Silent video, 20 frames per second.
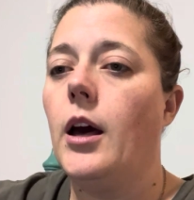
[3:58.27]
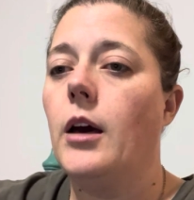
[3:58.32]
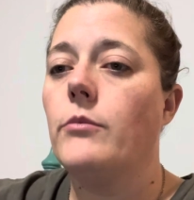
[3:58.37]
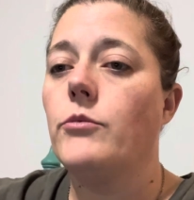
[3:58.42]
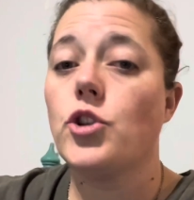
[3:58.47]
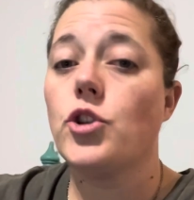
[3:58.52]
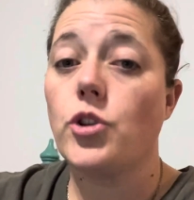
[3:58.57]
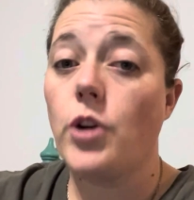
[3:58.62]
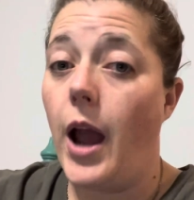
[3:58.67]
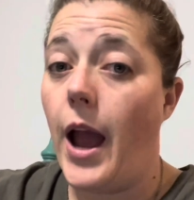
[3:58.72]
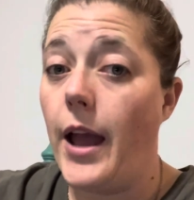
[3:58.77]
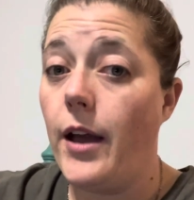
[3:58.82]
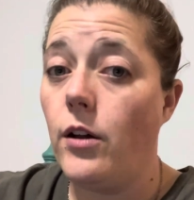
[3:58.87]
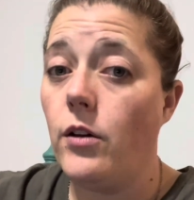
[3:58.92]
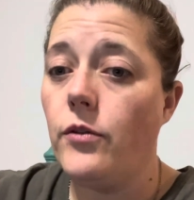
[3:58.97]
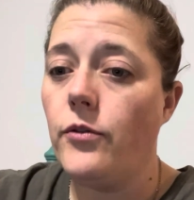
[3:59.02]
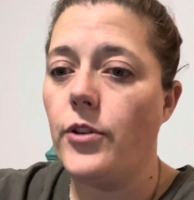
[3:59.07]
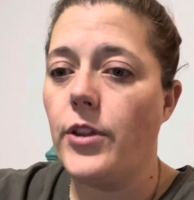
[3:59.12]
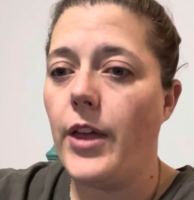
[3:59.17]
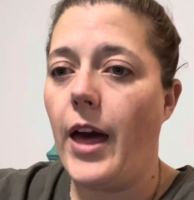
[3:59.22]
trial
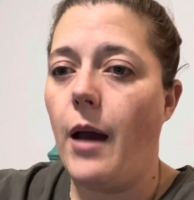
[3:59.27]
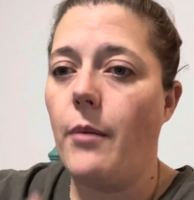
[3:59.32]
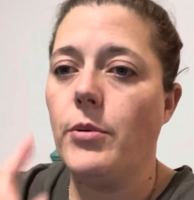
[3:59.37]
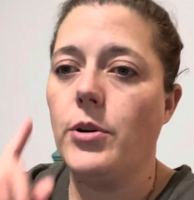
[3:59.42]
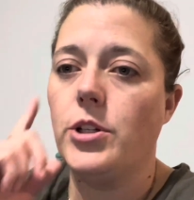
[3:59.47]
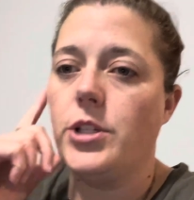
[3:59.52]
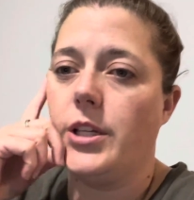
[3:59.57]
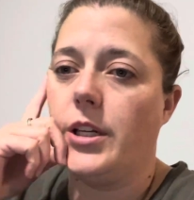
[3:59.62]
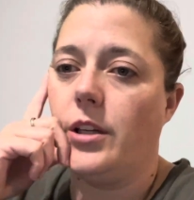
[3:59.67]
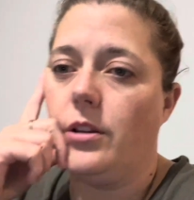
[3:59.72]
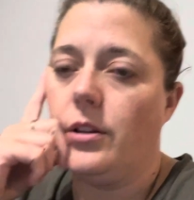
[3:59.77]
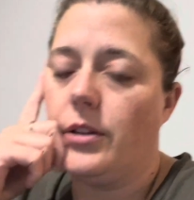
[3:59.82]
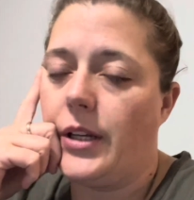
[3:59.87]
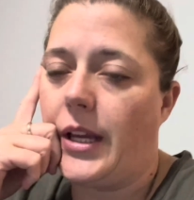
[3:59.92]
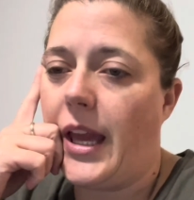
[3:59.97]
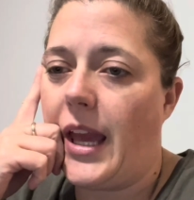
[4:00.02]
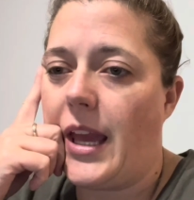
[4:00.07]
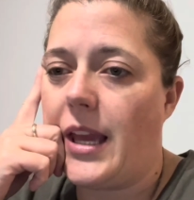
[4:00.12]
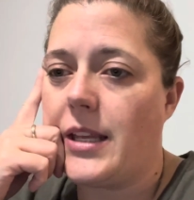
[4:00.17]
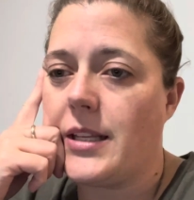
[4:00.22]
for that particular
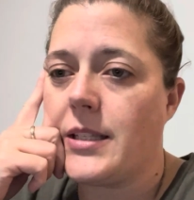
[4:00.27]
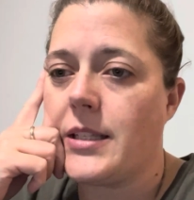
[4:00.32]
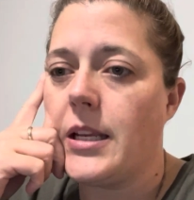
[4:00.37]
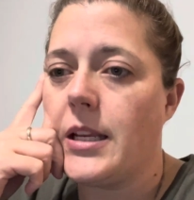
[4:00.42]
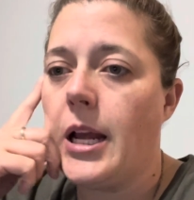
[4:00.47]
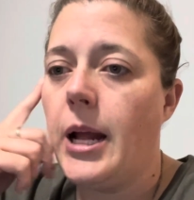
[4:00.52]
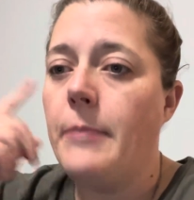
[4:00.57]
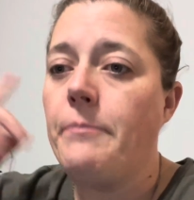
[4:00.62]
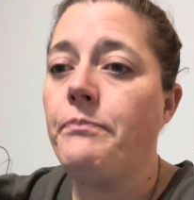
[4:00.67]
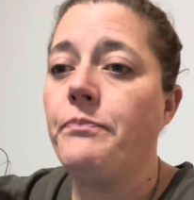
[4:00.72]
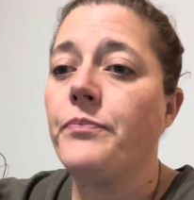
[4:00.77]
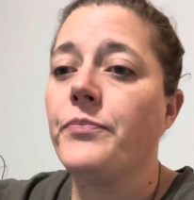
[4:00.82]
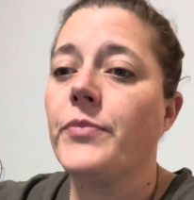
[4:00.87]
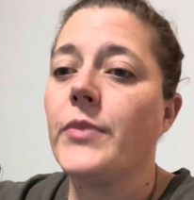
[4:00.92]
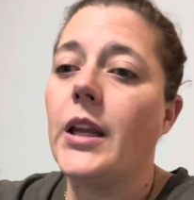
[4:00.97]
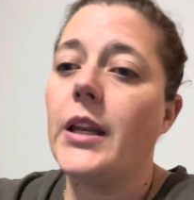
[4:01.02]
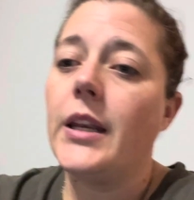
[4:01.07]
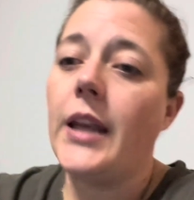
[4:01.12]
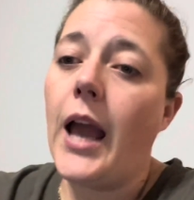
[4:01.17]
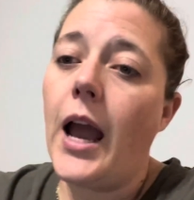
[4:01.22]
case.
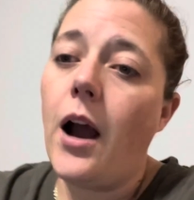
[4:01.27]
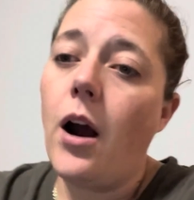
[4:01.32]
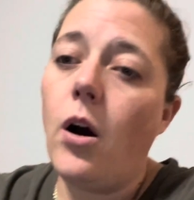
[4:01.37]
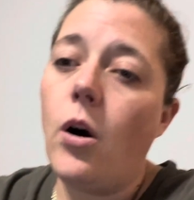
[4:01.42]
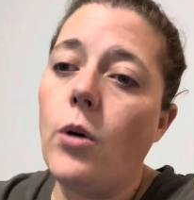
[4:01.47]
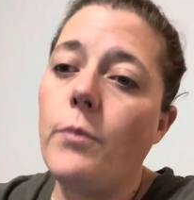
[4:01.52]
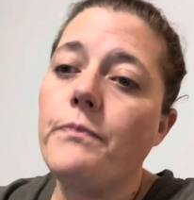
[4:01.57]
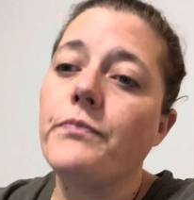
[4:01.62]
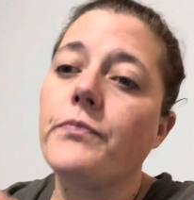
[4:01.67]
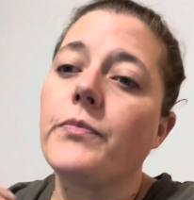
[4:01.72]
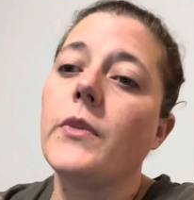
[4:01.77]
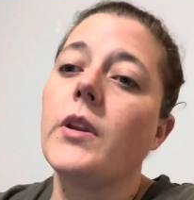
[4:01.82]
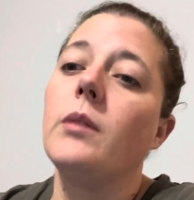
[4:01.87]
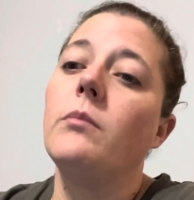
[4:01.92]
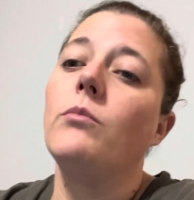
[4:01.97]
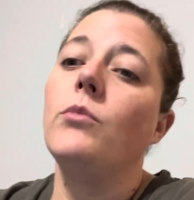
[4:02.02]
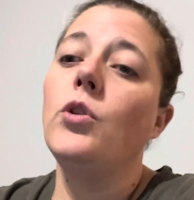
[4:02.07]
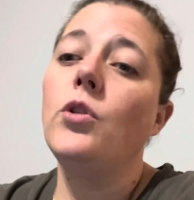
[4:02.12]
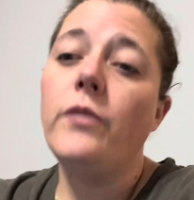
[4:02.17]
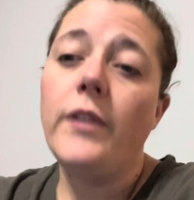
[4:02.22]
Now,
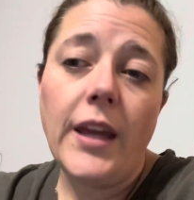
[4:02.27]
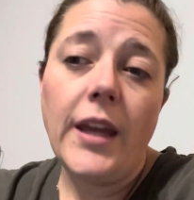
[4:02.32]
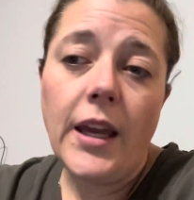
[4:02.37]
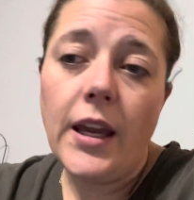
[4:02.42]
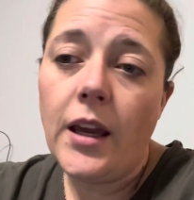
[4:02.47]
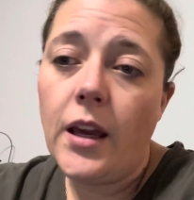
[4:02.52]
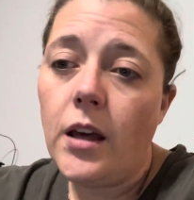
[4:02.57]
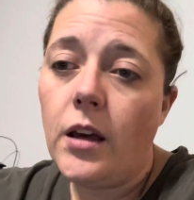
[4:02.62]
moving